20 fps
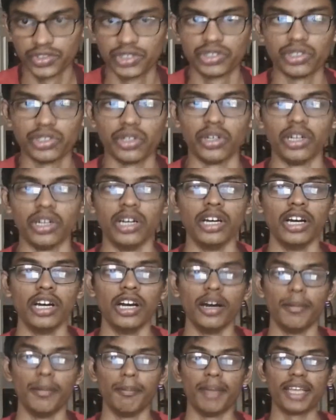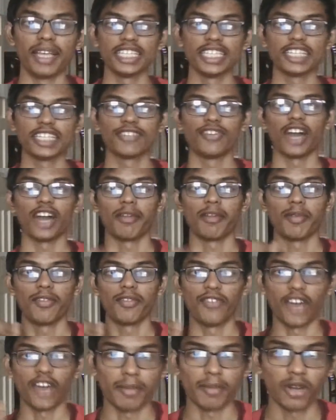So, basic
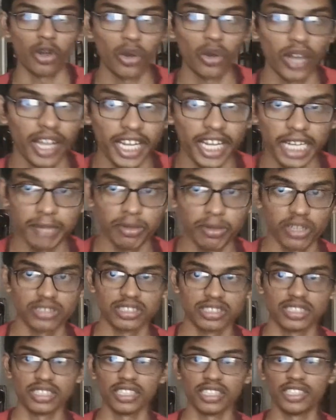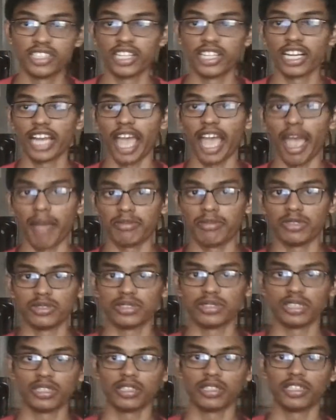pharmacokinetic processes: drug
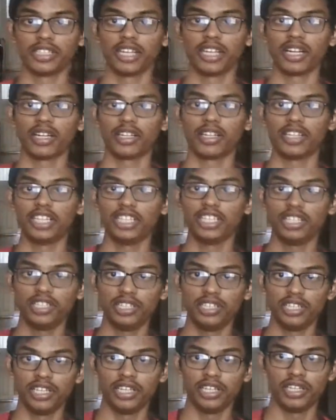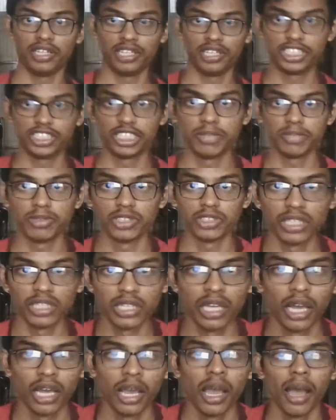absorption,
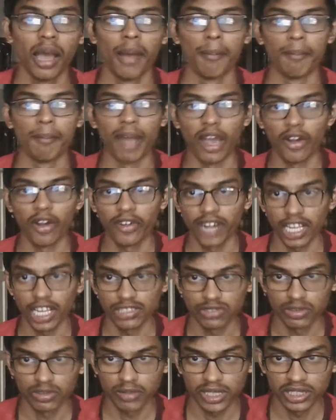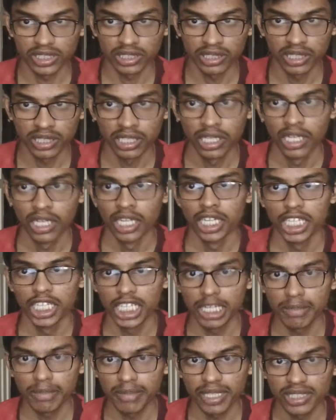distribution, biotransformation,
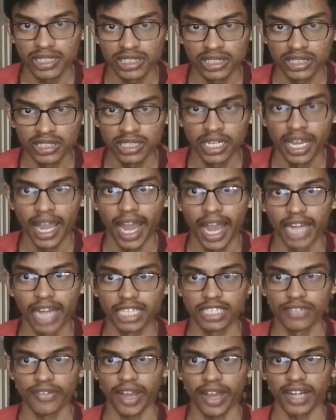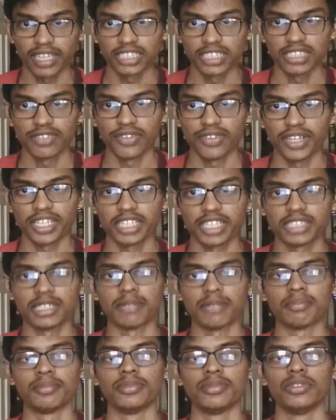elimination, and the factors affecting
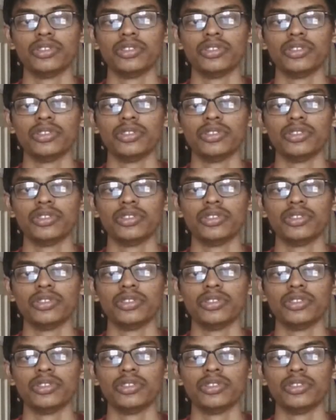them.